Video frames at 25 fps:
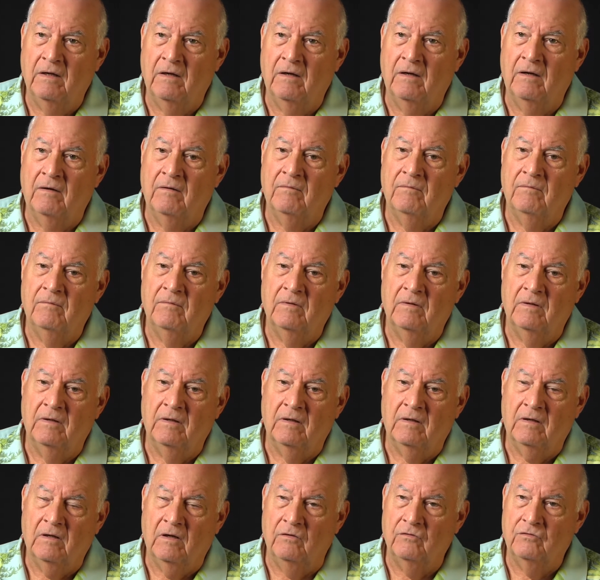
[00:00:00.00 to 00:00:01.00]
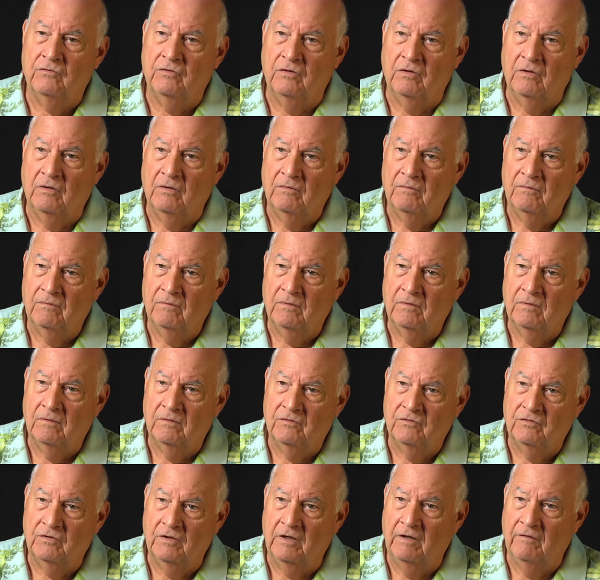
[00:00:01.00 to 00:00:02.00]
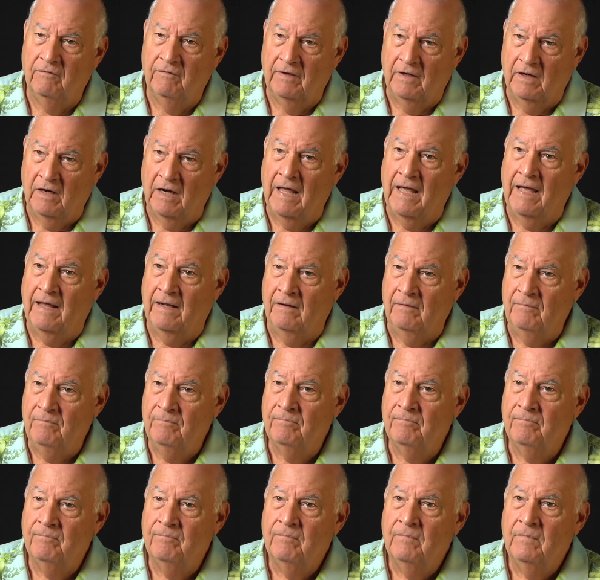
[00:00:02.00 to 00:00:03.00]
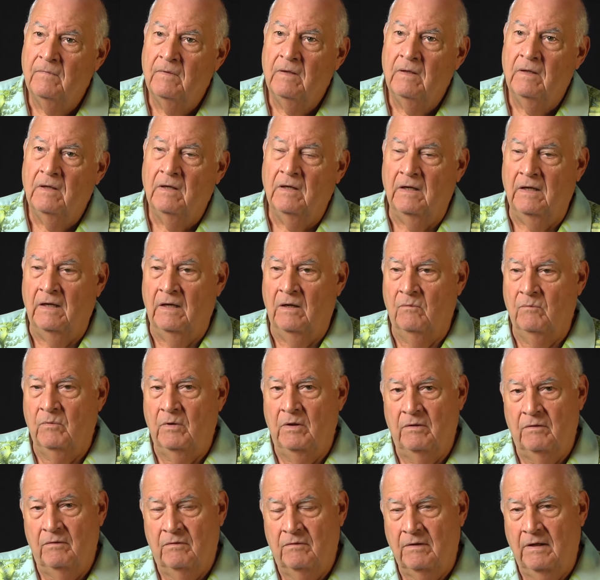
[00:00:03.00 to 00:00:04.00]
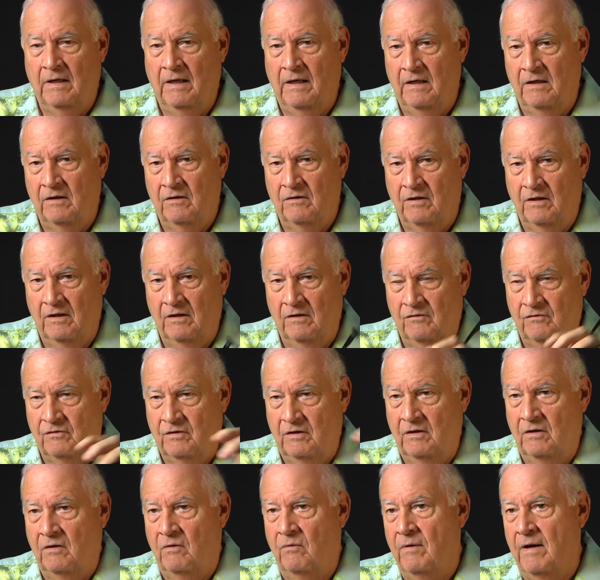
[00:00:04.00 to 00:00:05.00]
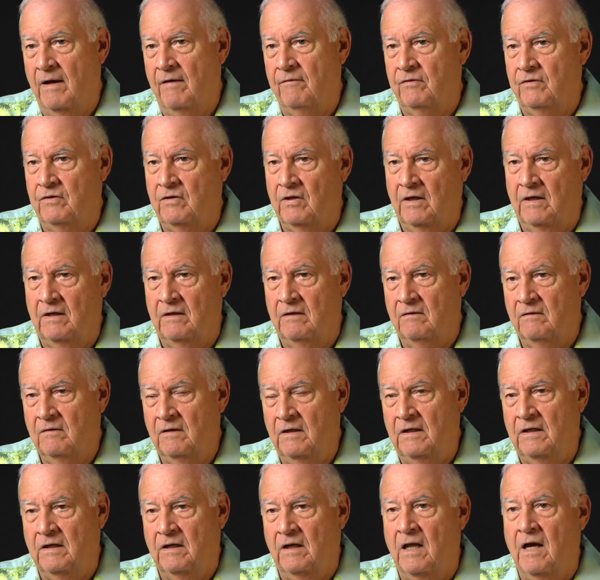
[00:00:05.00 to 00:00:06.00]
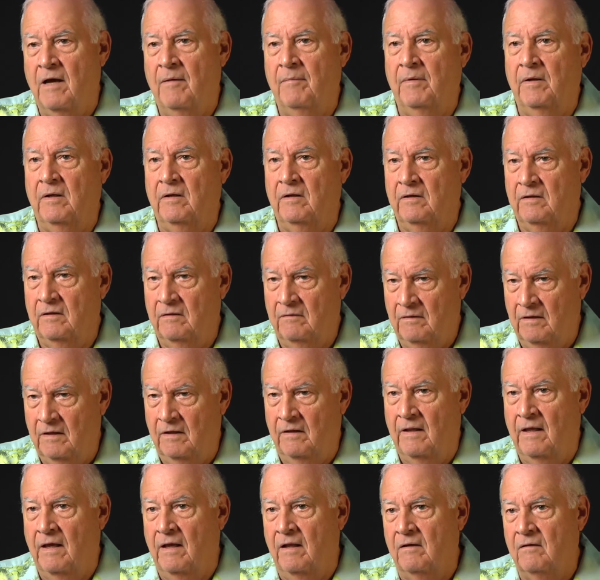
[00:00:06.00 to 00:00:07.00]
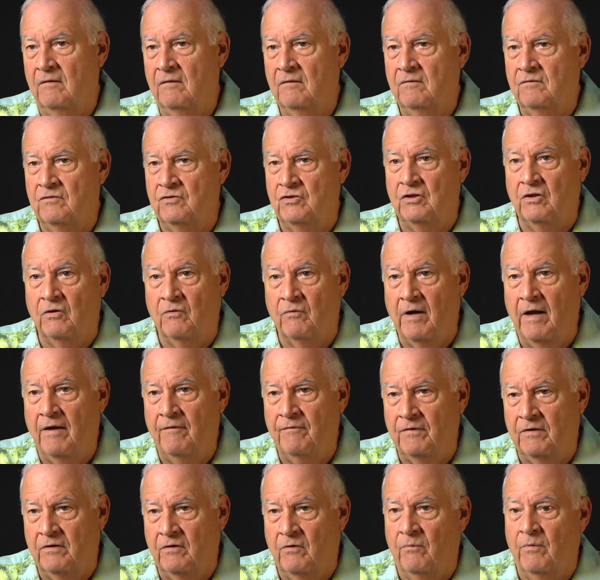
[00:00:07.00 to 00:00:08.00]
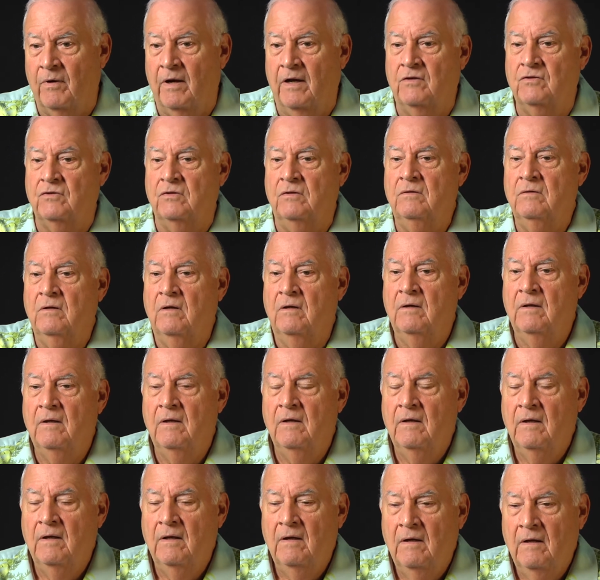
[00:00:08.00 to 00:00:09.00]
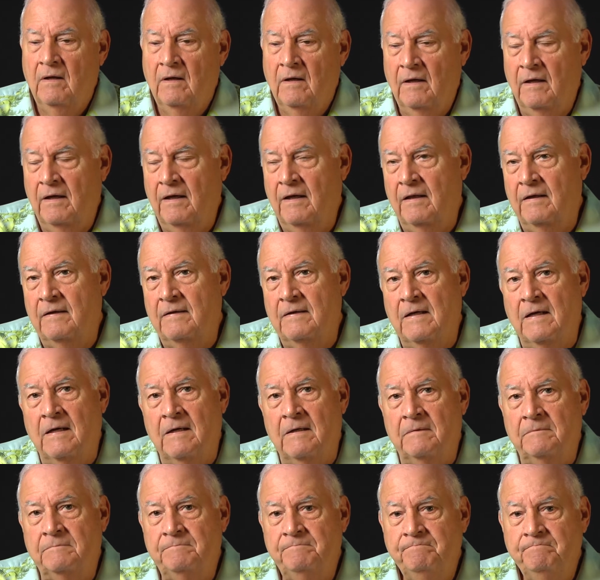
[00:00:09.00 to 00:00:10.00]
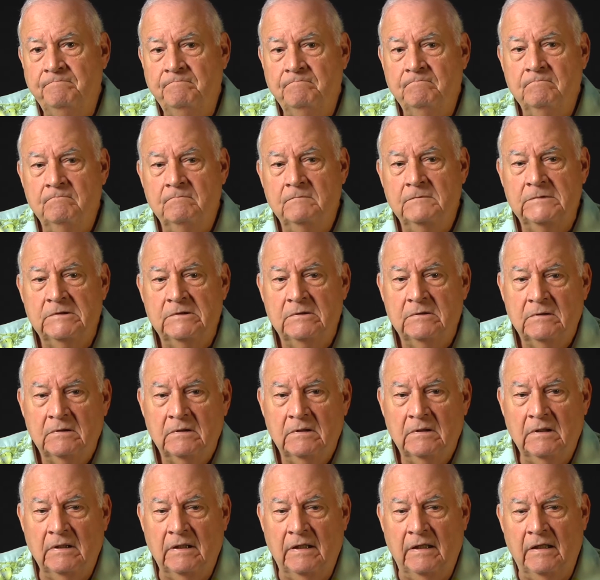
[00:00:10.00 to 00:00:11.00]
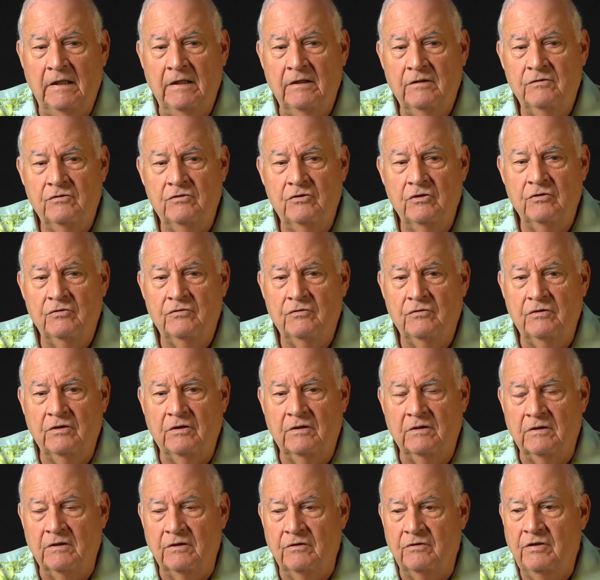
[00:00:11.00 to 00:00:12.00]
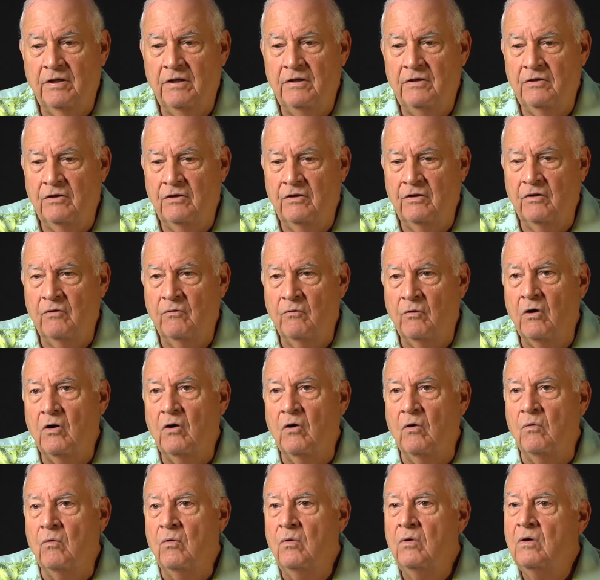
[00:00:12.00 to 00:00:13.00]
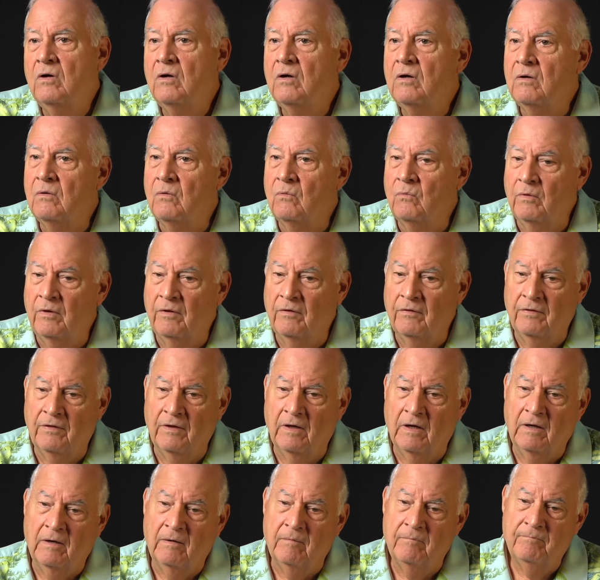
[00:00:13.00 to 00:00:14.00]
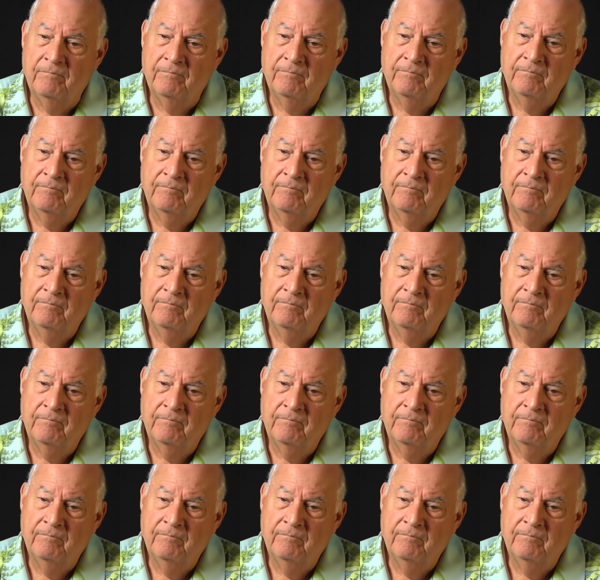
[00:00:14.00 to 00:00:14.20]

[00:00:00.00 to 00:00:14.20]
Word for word: uh, close to the uh, city of Atlanta, mm-hmm. and we had a tendency to gravitate economically in that geographic direction. And, um, and it's just uh, continued to grow with. Um,